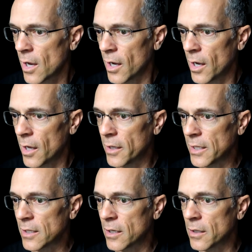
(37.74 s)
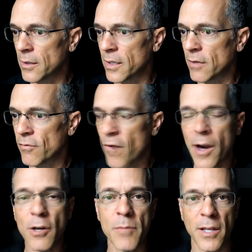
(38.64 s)
in an
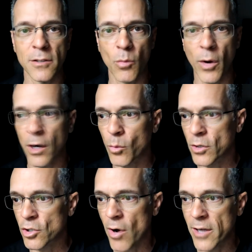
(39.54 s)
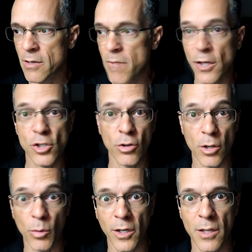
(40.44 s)
environment where we're trying to make sure
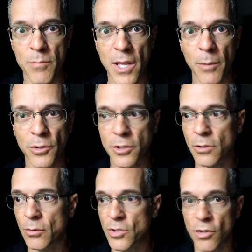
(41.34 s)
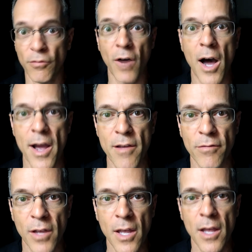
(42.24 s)
that we're gonna be able to
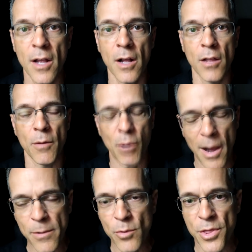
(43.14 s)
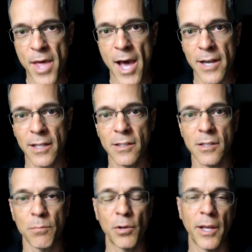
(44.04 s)
survive. The problem with that
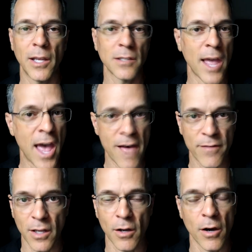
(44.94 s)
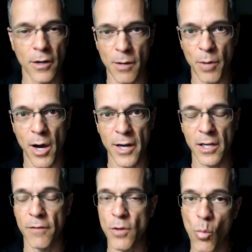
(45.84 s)
is it plays havoc on our body.
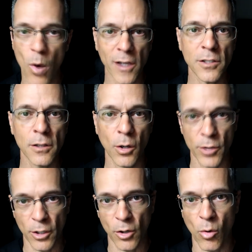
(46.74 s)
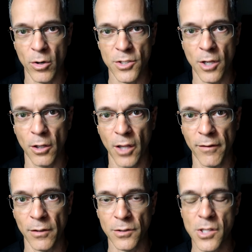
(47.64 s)
And if you want to lower your cortisol
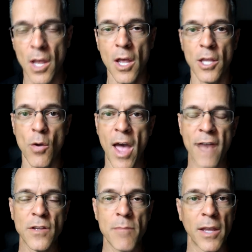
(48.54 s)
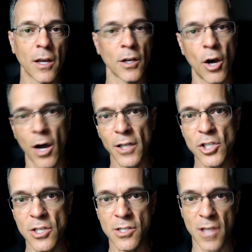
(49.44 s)
levels, you have to make a
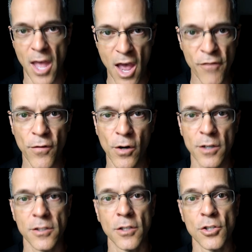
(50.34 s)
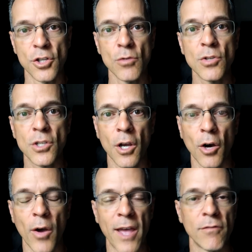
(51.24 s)
conscious effort to do
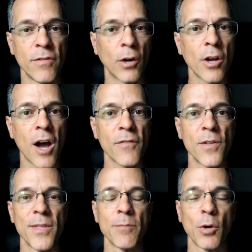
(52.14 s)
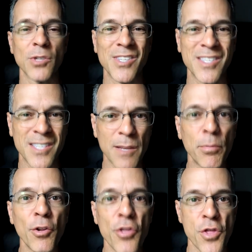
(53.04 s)
so. And very often the most
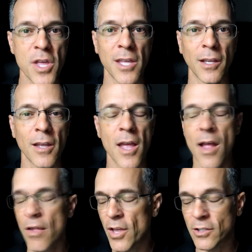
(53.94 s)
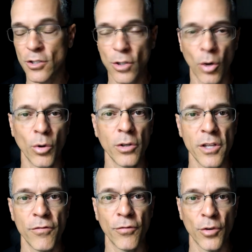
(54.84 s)
simple thing that's
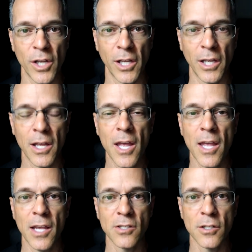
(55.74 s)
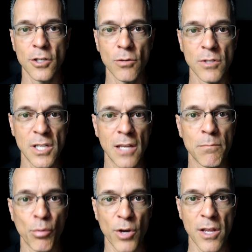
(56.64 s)
totally free is to do
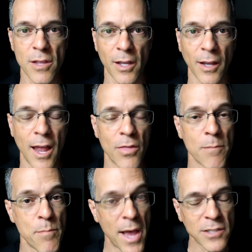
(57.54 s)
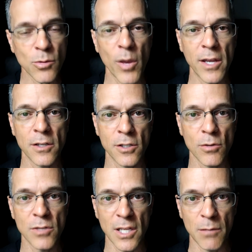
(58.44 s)
deep breathing. And the best way to
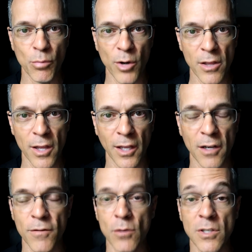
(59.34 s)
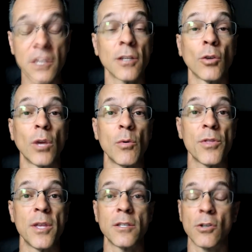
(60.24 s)
do deep breathing, and if you disagree
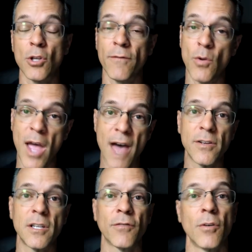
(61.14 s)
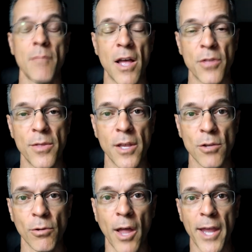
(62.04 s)
with this or if you have a different method that
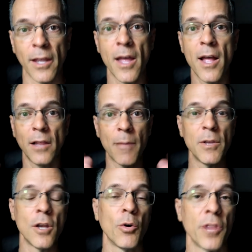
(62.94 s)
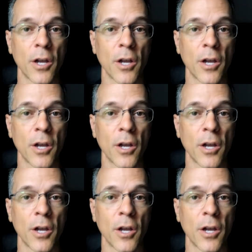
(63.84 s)
you like, let me know in the